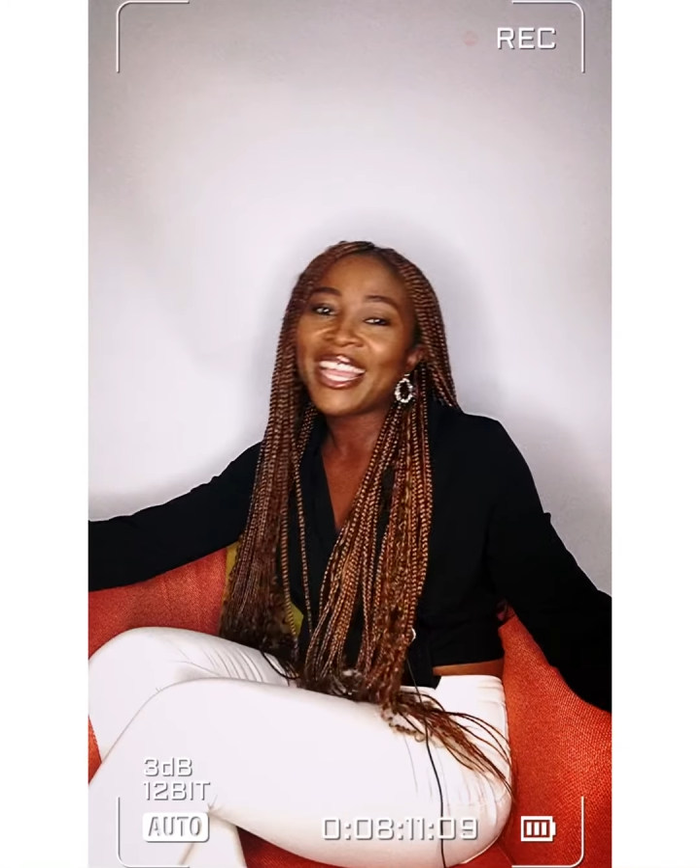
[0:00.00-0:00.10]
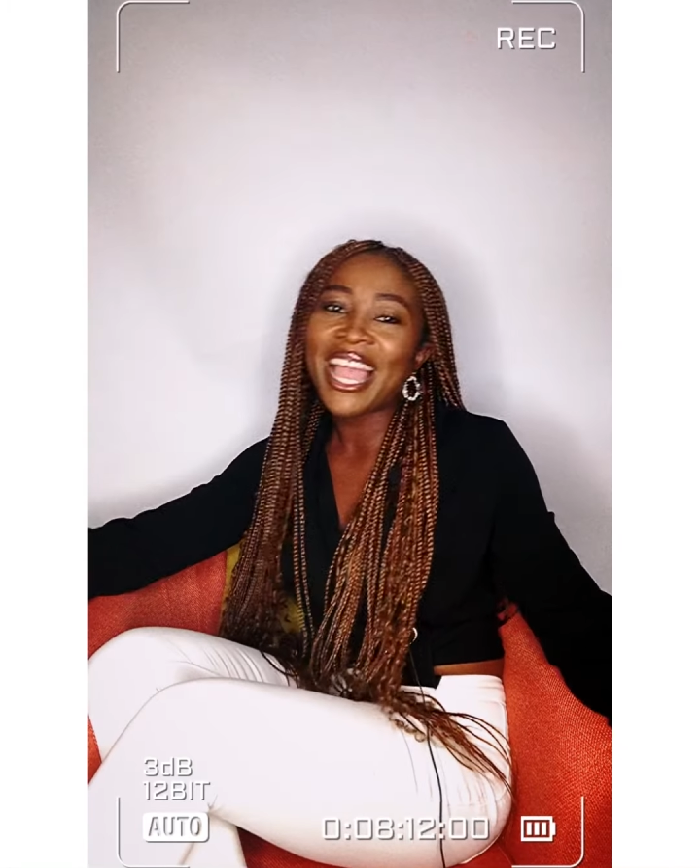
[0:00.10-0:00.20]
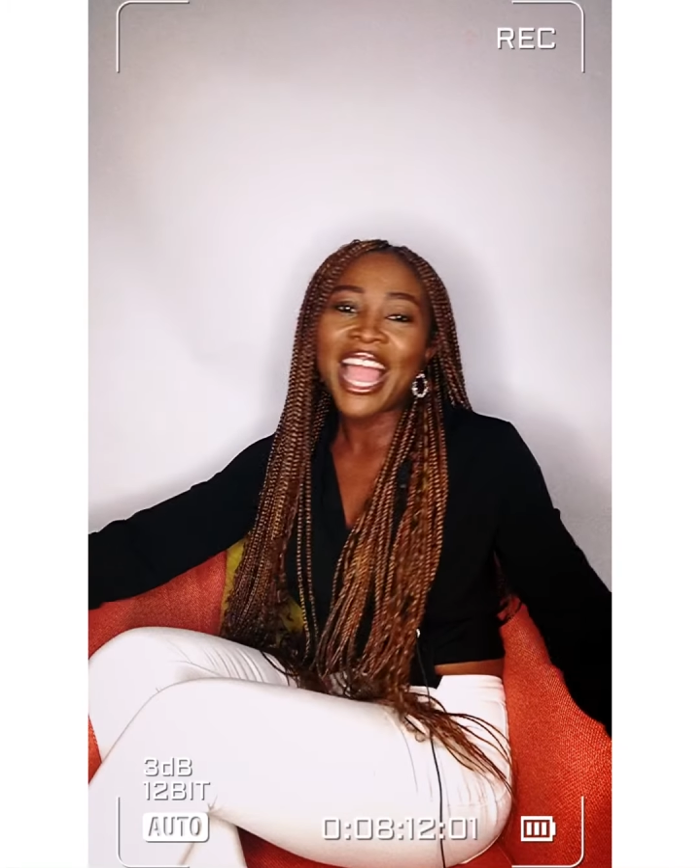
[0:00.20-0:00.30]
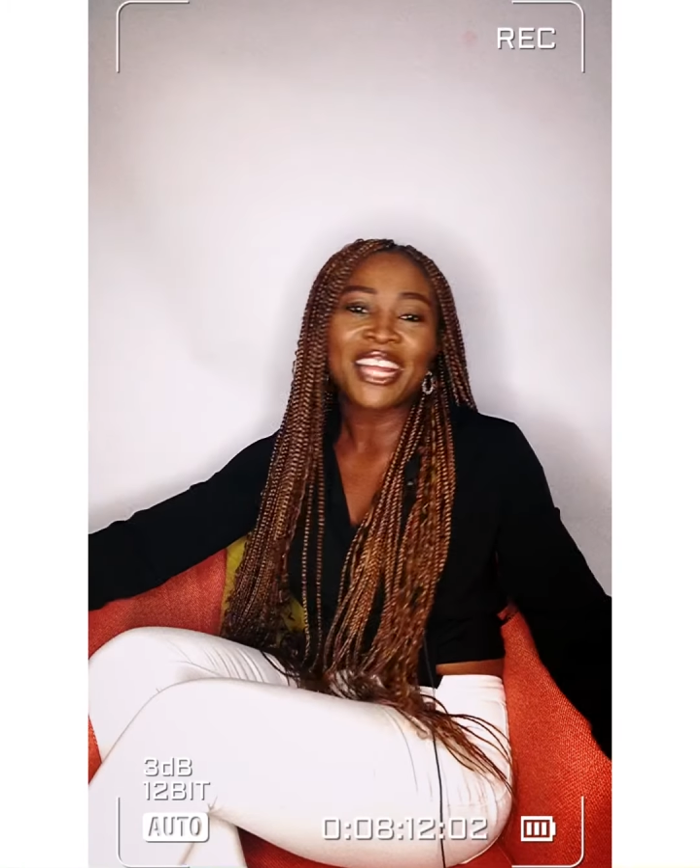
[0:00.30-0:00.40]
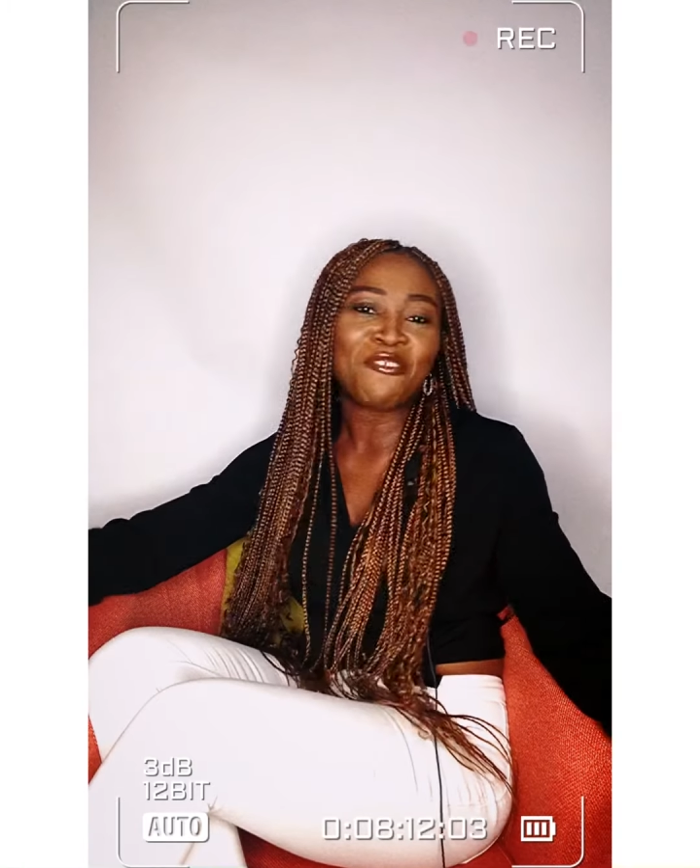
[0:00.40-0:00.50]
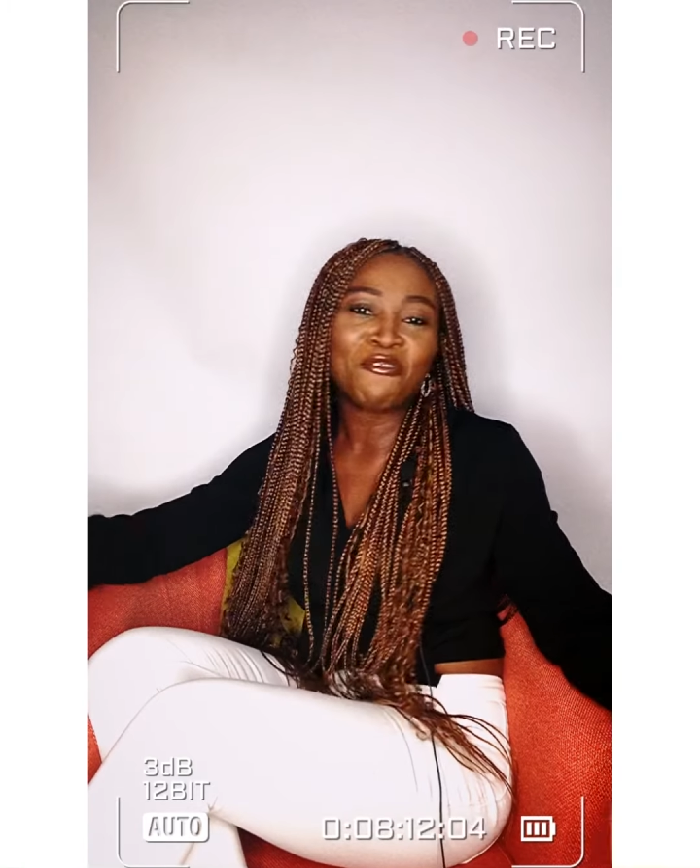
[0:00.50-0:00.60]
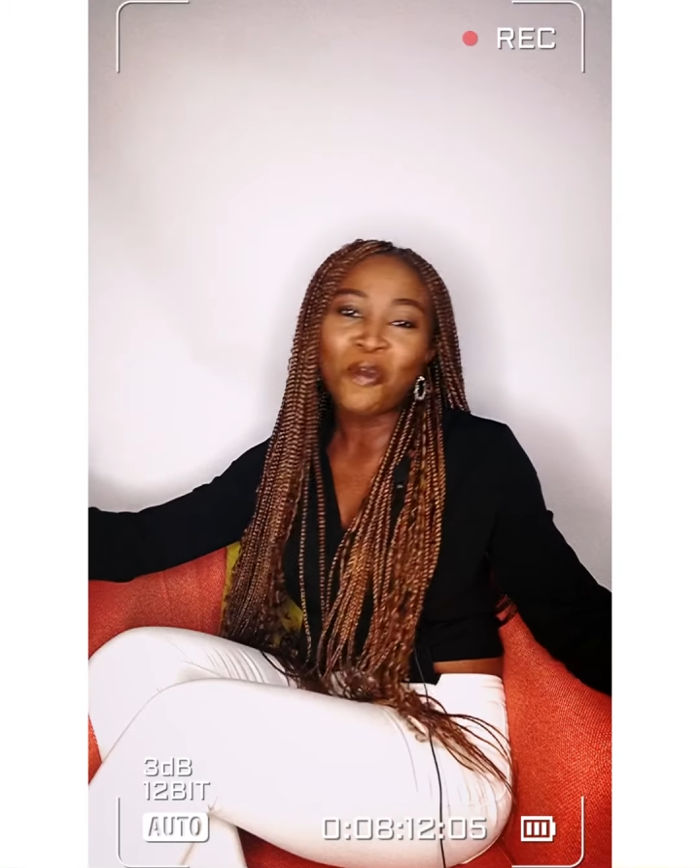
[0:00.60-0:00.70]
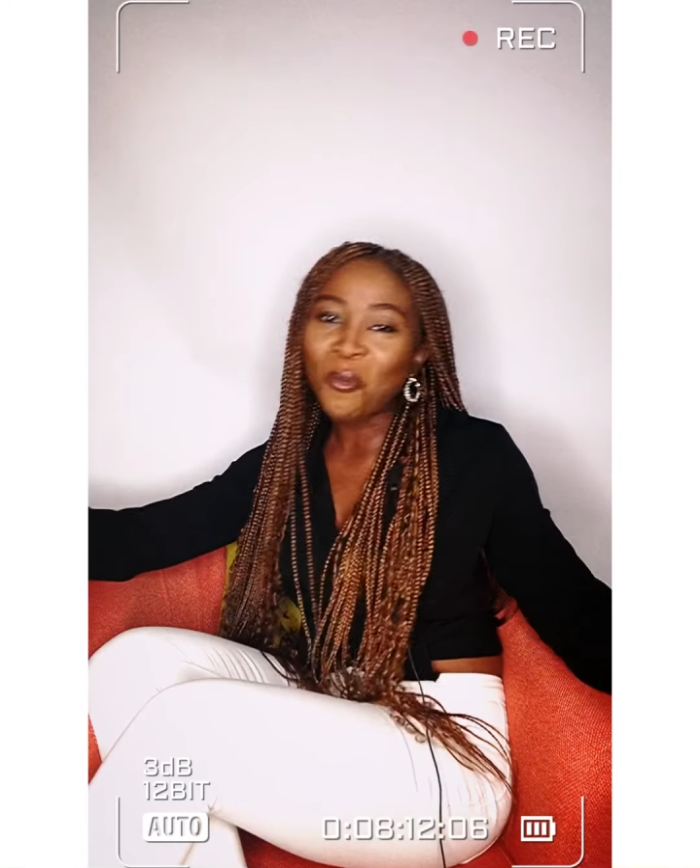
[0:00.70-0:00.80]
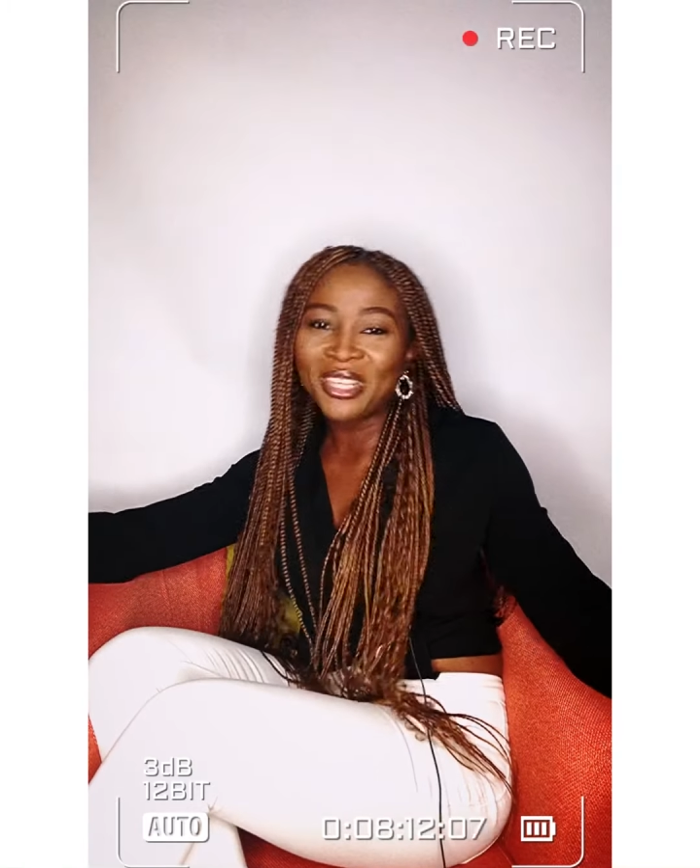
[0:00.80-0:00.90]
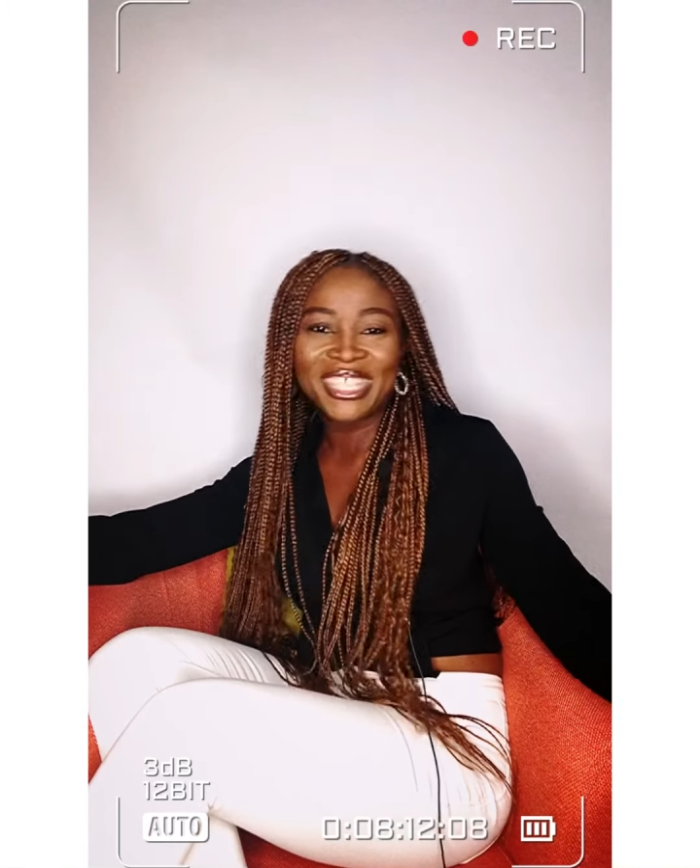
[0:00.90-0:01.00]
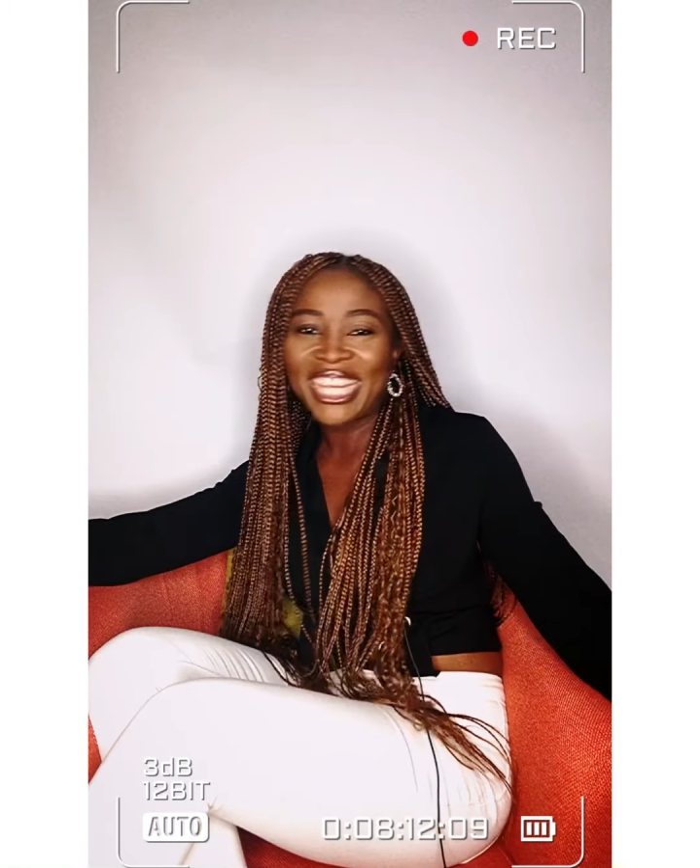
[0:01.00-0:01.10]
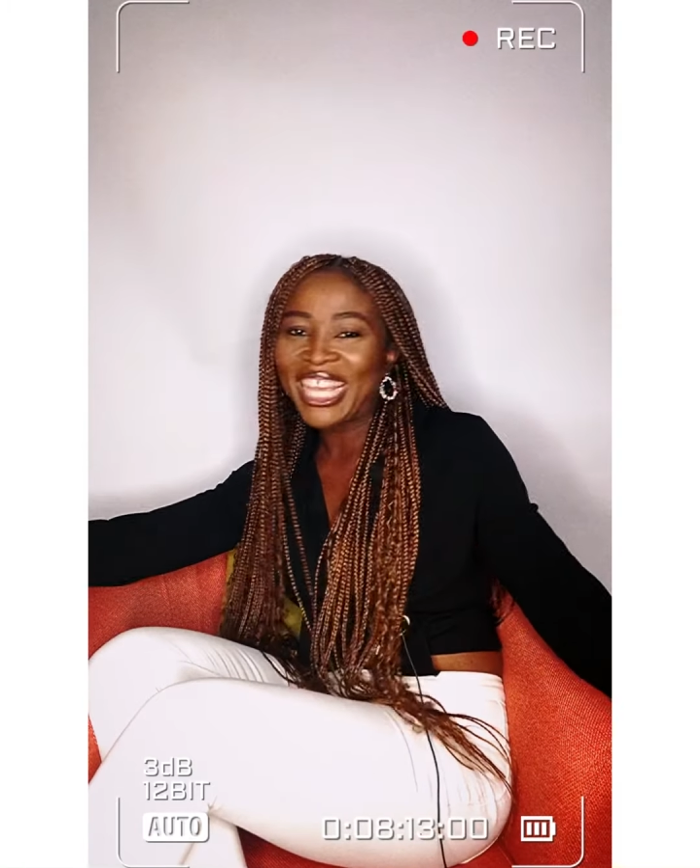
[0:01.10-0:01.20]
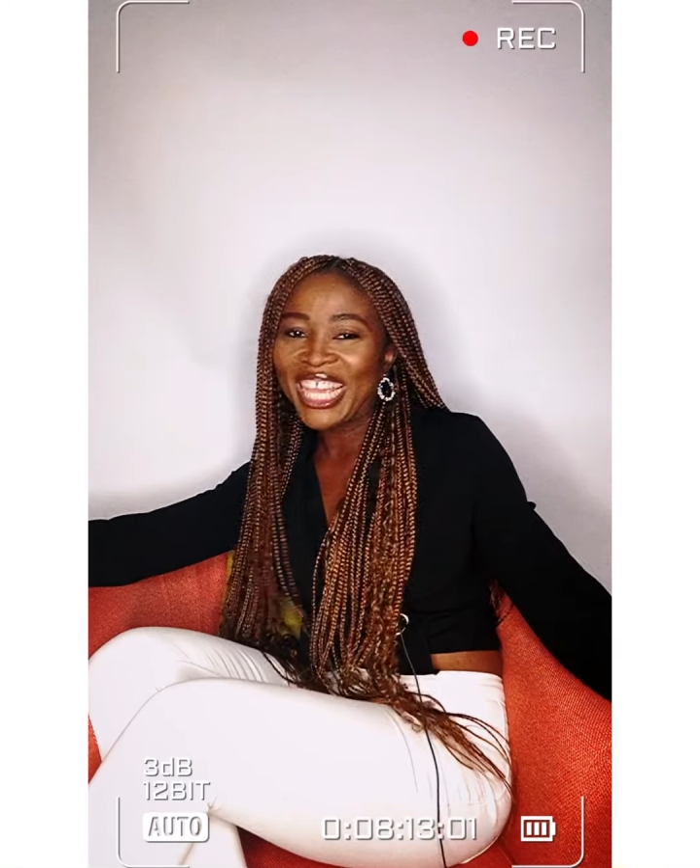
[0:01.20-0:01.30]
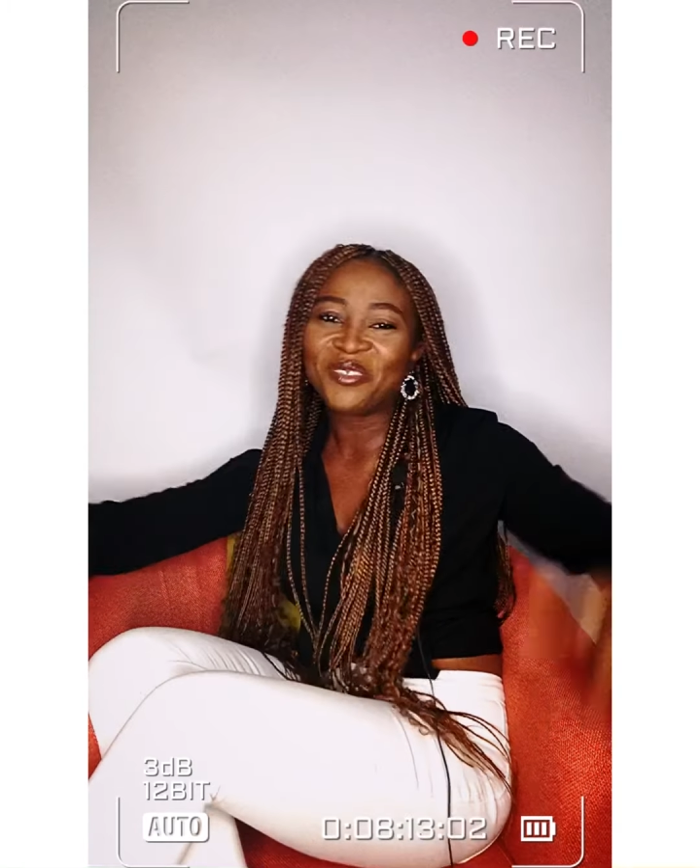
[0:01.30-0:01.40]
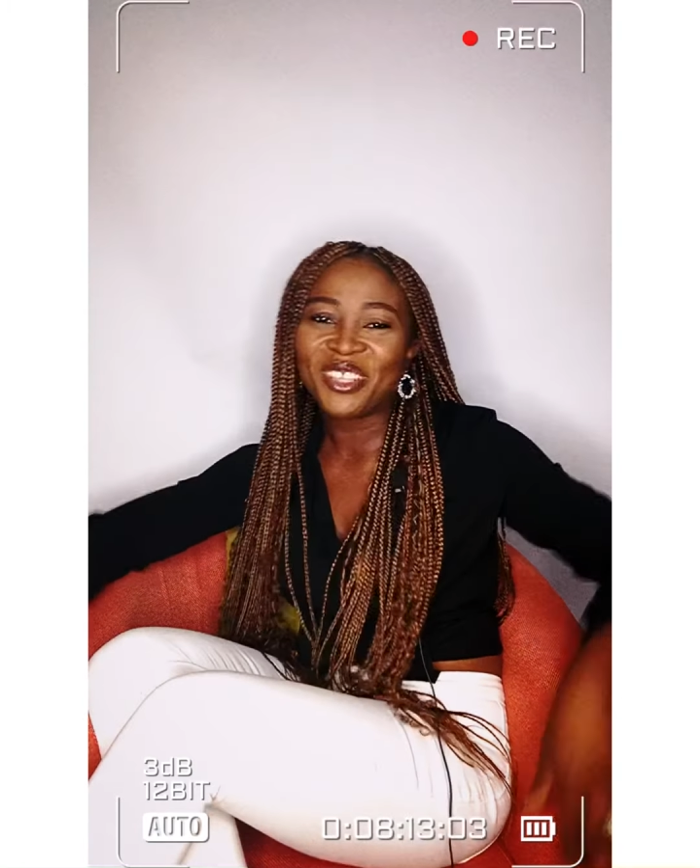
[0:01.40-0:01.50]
and informative.